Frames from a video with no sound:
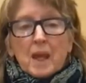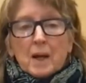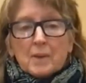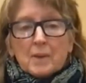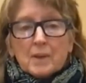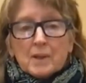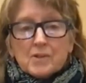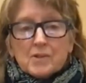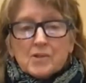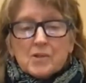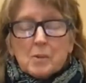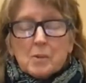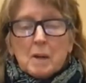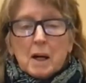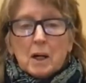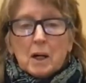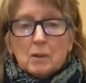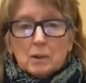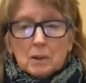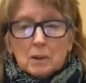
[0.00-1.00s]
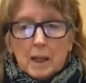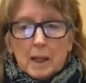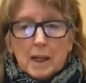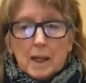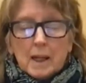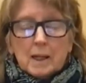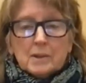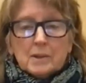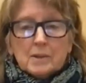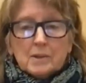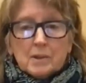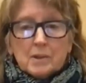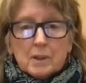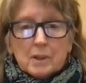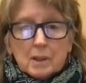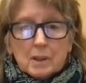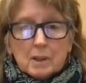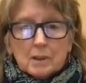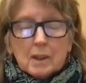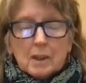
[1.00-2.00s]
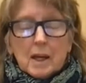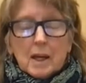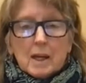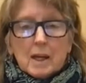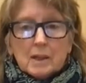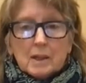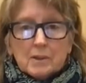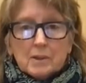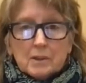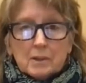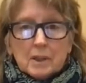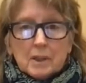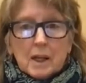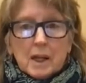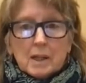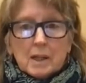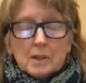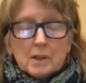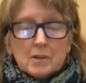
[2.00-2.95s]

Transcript: this is about land, land, land.